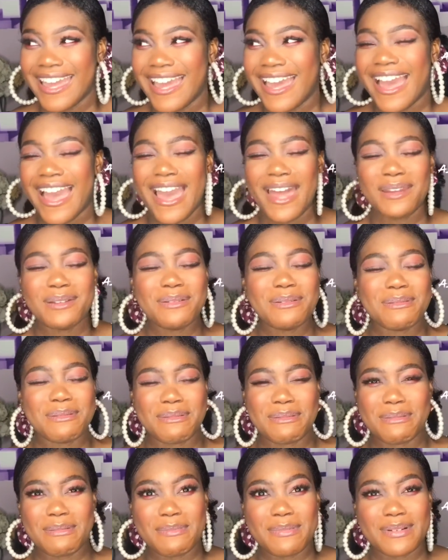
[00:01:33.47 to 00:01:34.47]
I don't know,
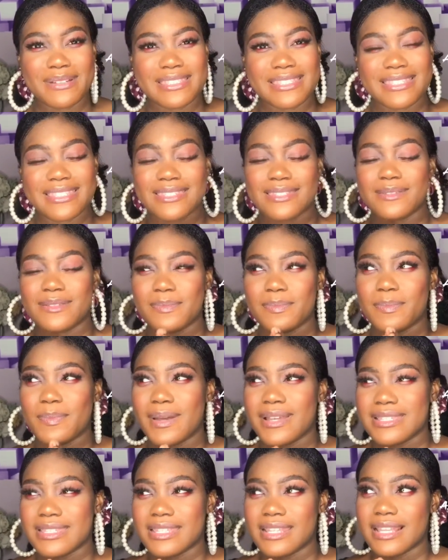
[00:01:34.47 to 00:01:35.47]
but
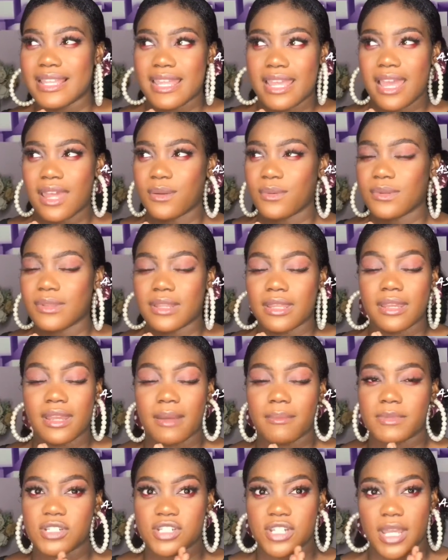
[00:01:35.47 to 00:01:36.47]
personally I don't think I'm a
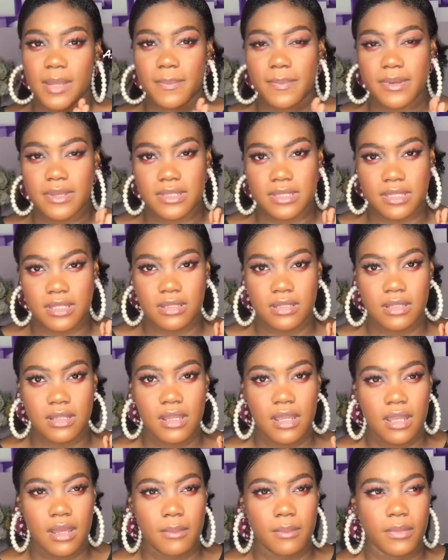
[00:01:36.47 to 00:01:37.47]
shy person,
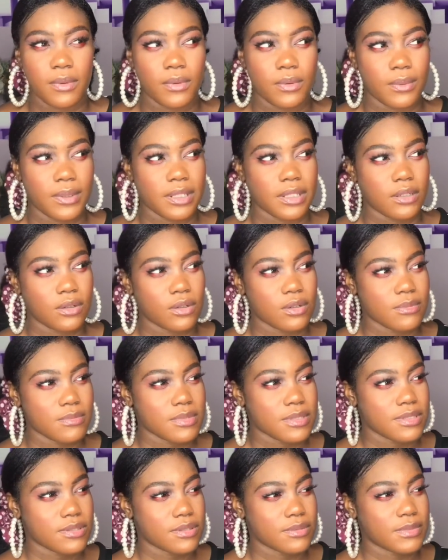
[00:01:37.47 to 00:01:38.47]
but when it comes
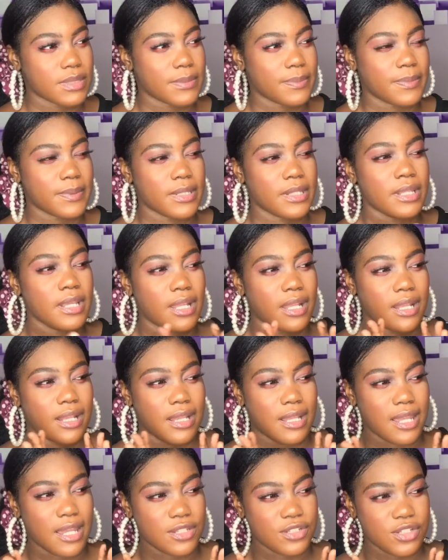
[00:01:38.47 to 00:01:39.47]
to maybe
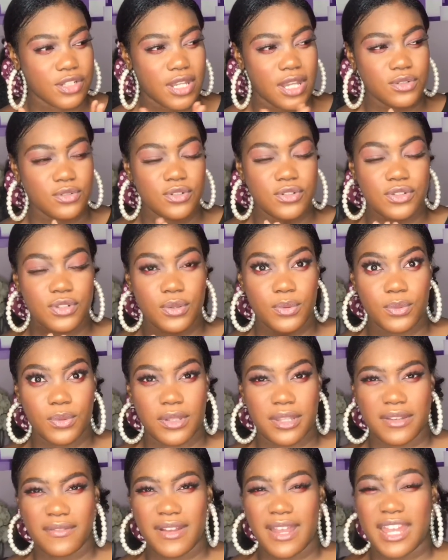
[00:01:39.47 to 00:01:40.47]
large gatherings or
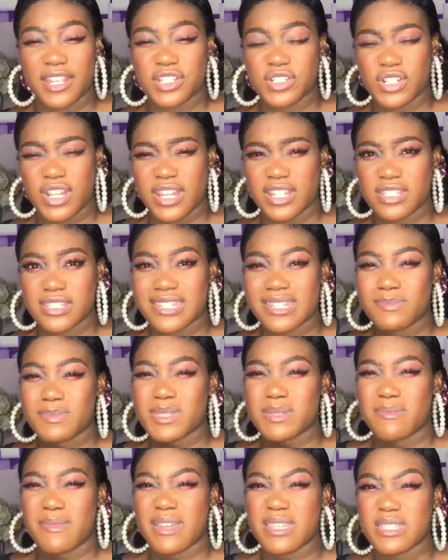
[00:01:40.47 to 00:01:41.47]
whatever, I try to keep to
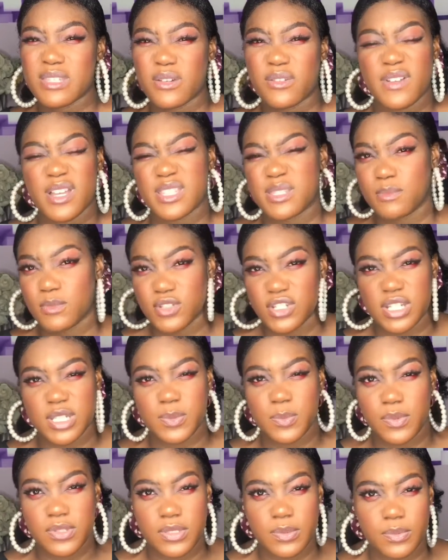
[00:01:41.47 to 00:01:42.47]
myself as much as
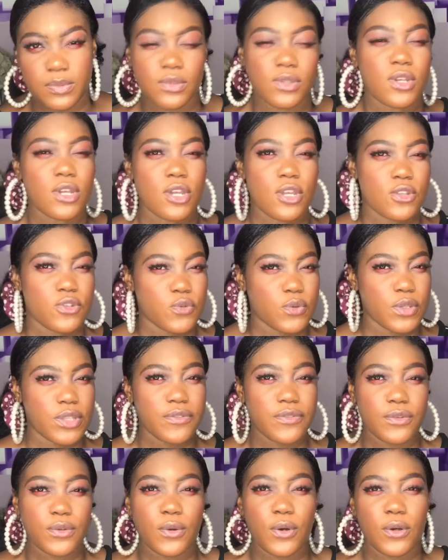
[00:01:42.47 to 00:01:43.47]
possible. So if you
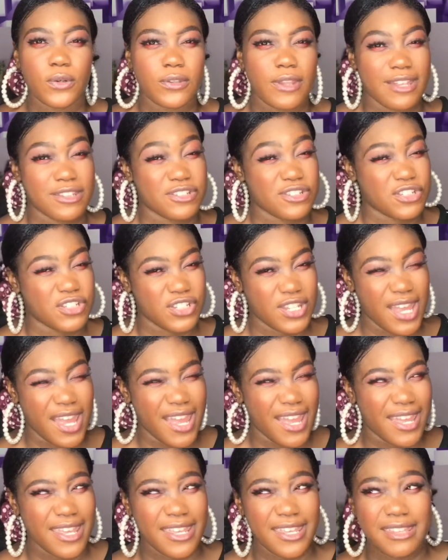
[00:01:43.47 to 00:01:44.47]
call that
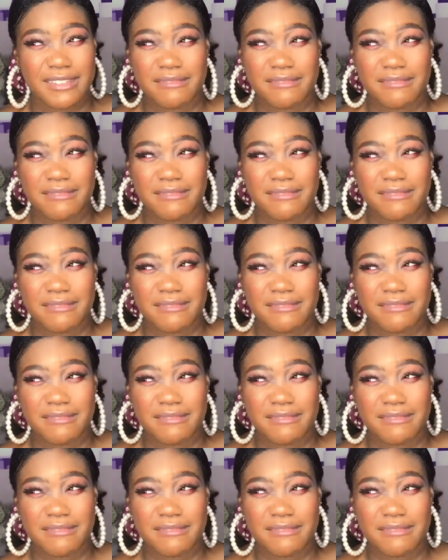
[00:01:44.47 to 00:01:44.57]
shy,